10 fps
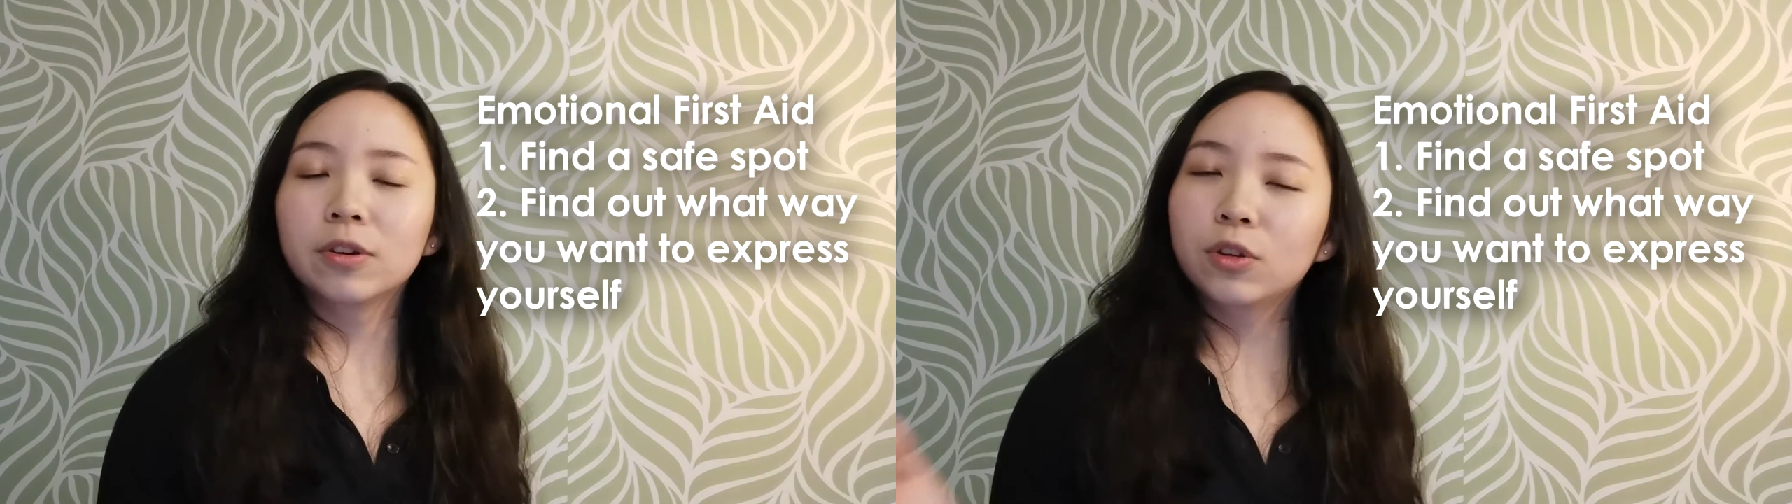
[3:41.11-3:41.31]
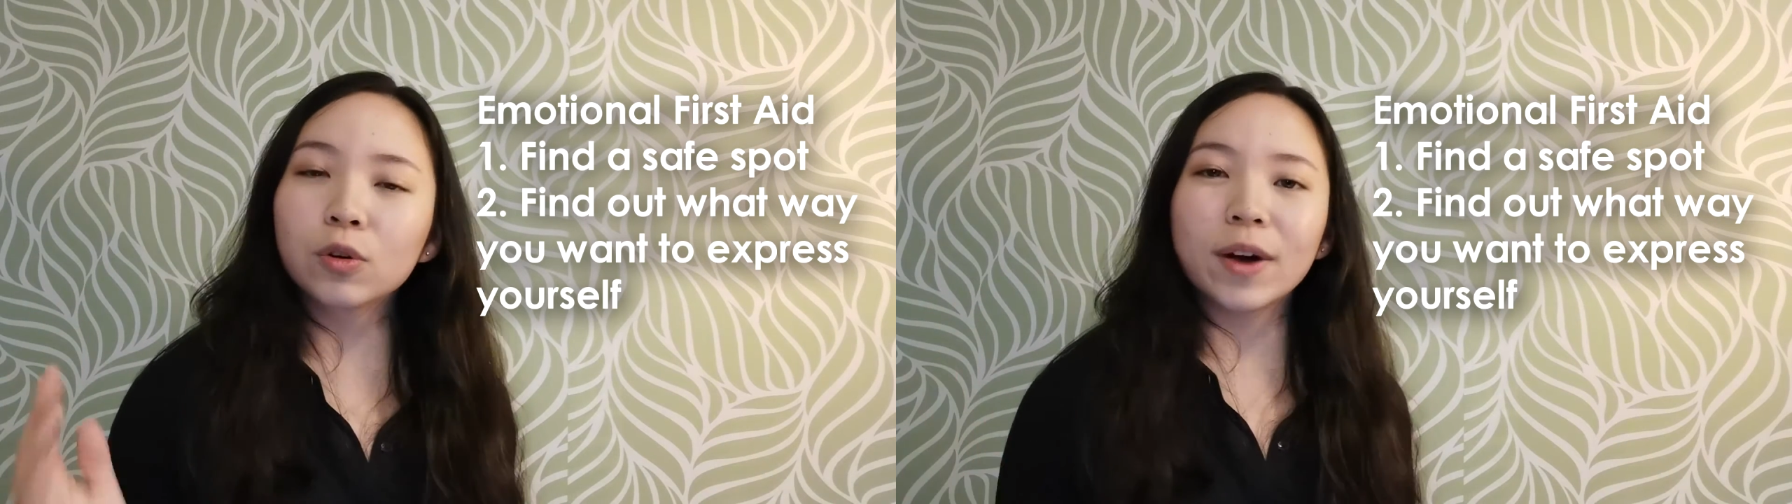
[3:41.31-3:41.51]

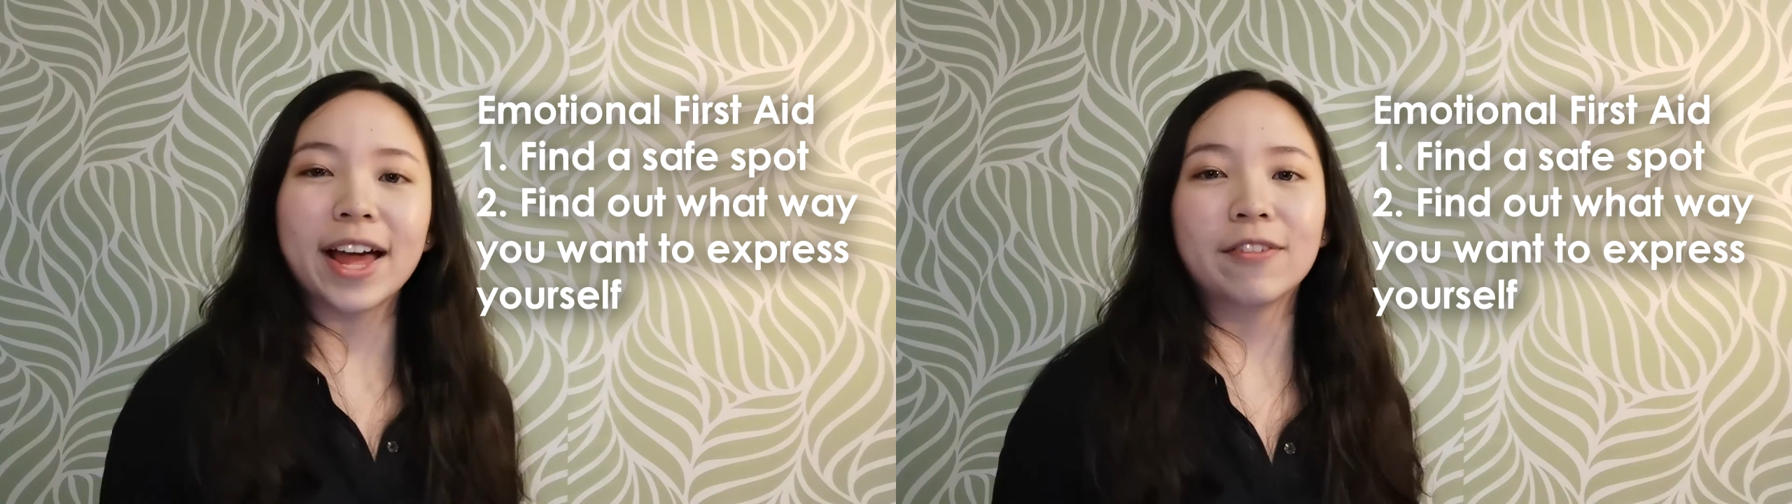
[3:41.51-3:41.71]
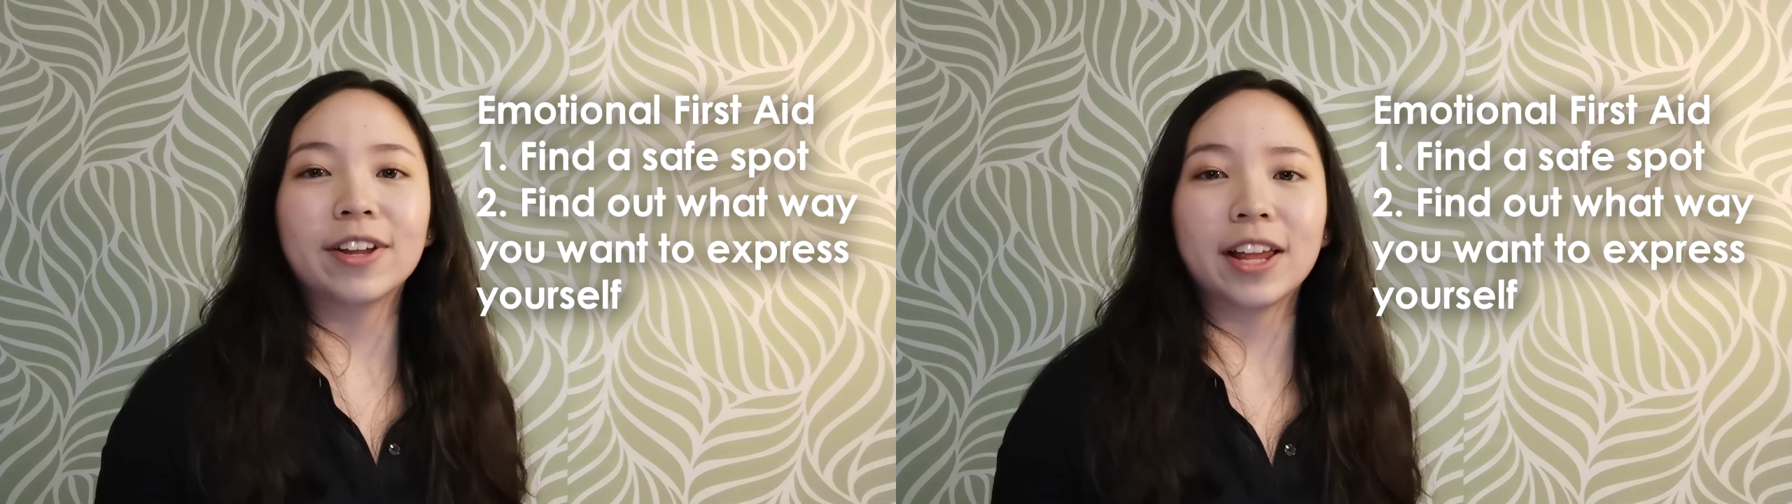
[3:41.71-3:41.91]
Do
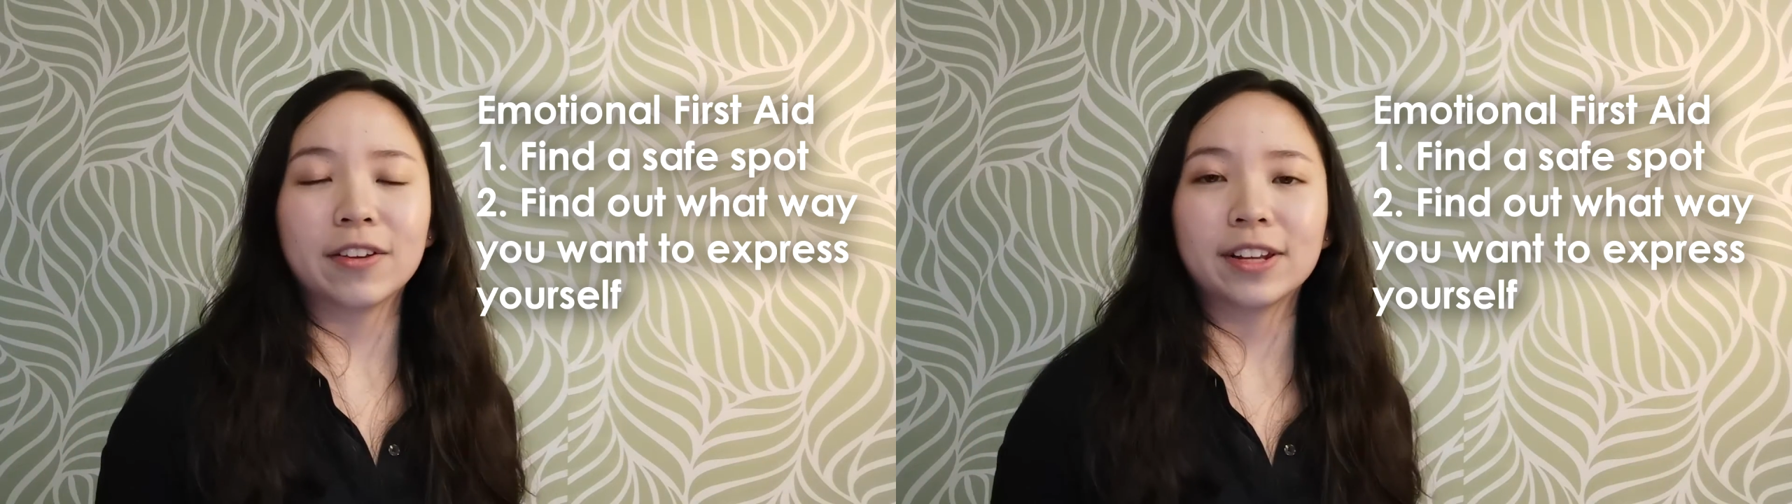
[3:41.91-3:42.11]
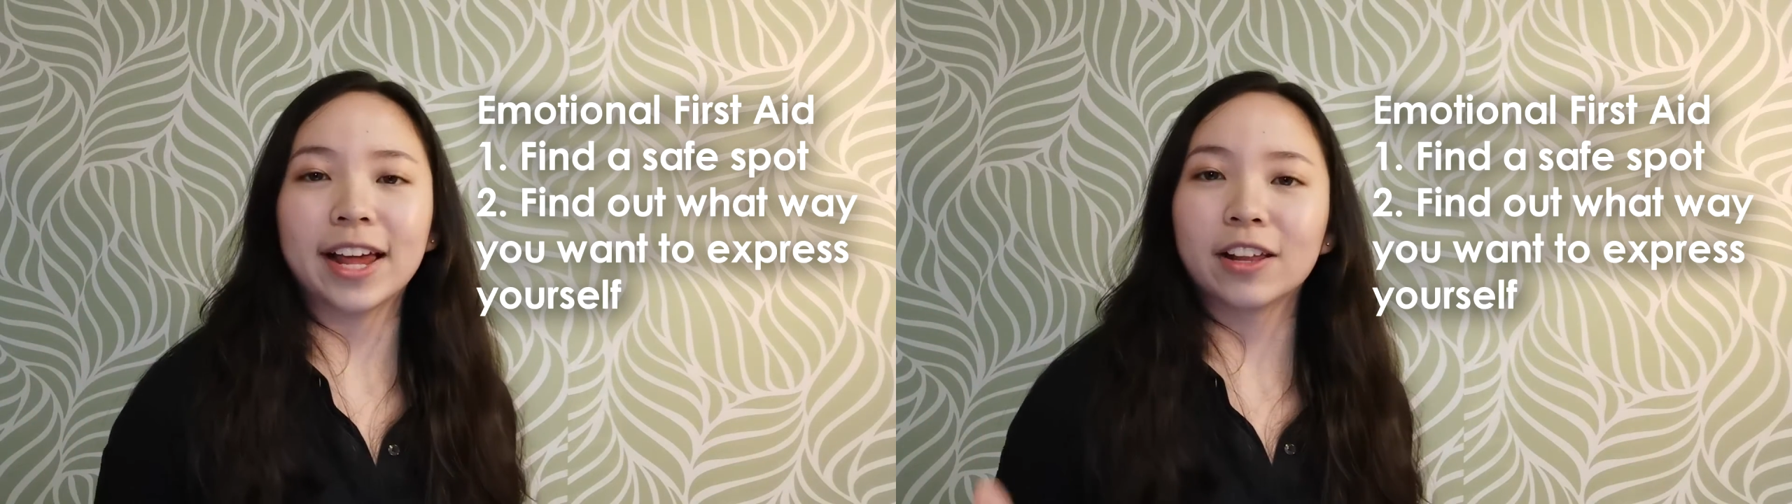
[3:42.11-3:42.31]
whatever that
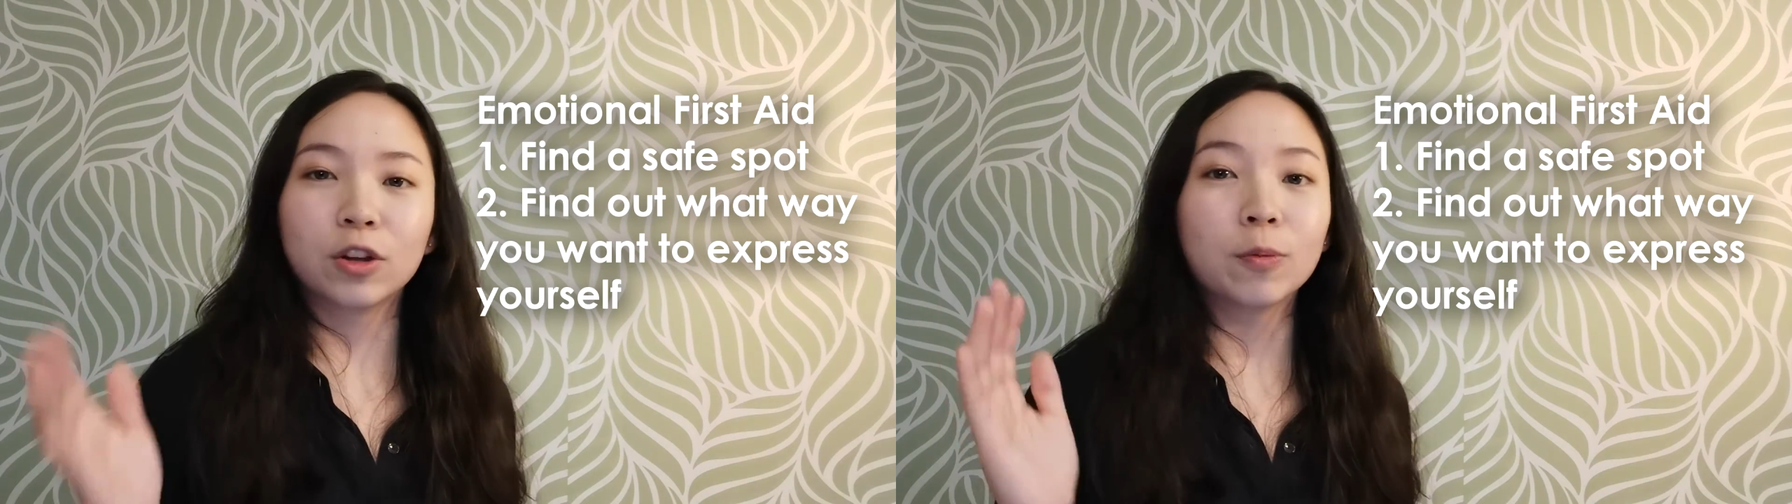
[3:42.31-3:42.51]
you like,